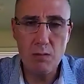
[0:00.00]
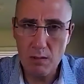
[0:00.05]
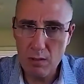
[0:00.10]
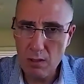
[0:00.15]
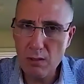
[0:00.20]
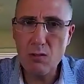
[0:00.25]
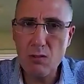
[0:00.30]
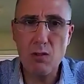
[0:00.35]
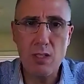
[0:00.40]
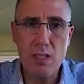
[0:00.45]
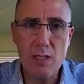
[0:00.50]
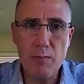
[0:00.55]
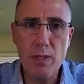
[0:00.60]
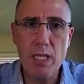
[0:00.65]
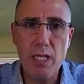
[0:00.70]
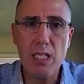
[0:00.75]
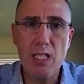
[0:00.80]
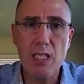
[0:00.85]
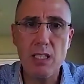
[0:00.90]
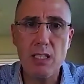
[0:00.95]
literally
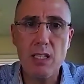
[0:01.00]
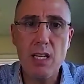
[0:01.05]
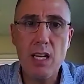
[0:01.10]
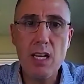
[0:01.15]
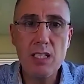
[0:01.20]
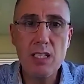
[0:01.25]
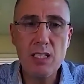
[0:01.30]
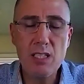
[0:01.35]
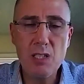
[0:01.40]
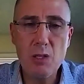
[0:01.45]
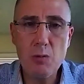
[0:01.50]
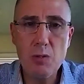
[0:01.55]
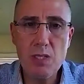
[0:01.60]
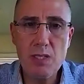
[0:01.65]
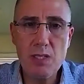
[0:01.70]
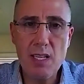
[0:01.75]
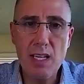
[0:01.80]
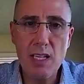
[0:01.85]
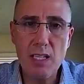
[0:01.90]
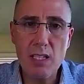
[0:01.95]
meaning, we're
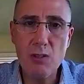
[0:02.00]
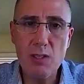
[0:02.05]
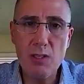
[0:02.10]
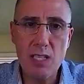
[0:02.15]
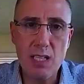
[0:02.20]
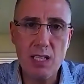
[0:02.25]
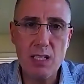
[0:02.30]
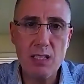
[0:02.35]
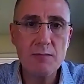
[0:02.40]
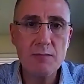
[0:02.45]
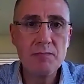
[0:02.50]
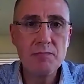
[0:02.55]
saying, okay,